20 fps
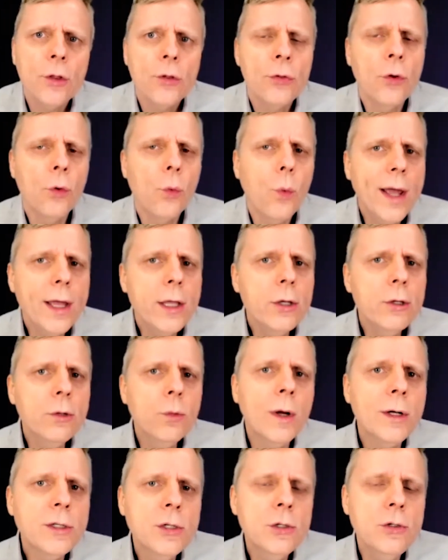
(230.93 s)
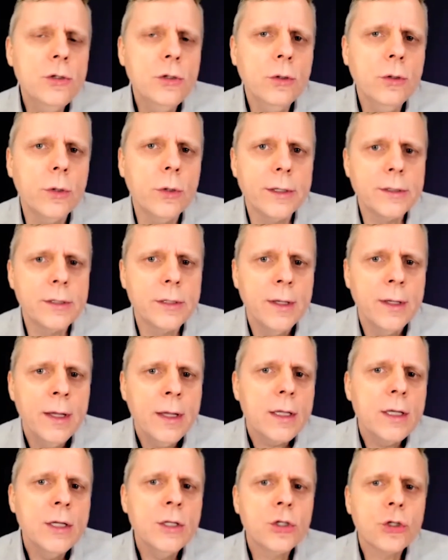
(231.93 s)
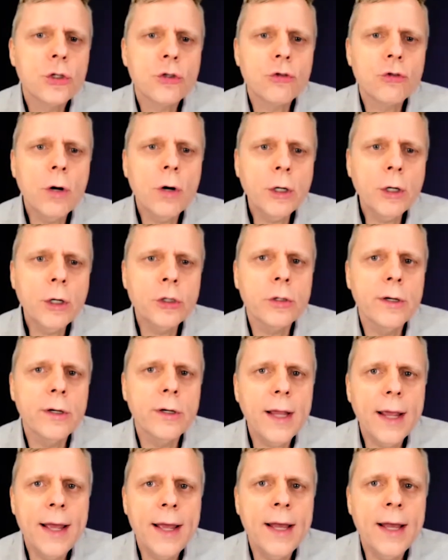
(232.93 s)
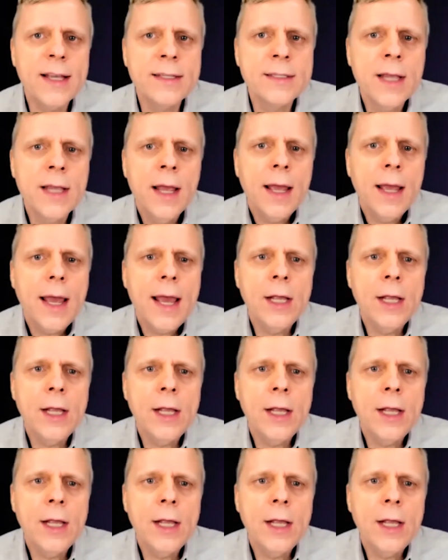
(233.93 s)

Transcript: The way you'd want to do it is structured as